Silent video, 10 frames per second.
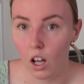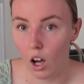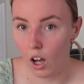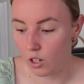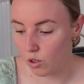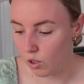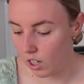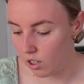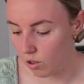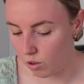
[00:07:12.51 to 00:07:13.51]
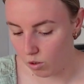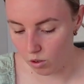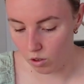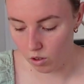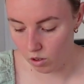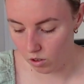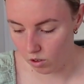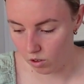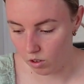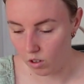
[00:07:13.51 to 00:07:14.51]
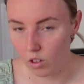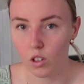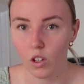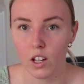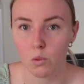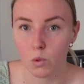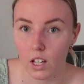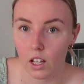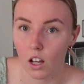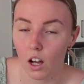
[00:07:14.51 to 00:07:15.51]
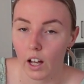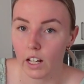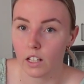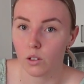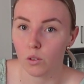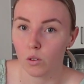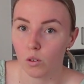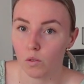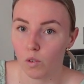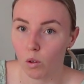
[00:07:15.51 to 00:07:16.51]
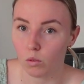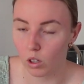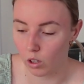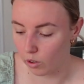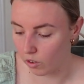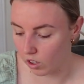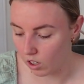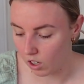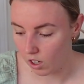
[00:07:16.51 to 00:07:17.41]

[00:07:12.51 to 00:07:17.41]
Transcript: I do need to, you guys will see, I need to fold her and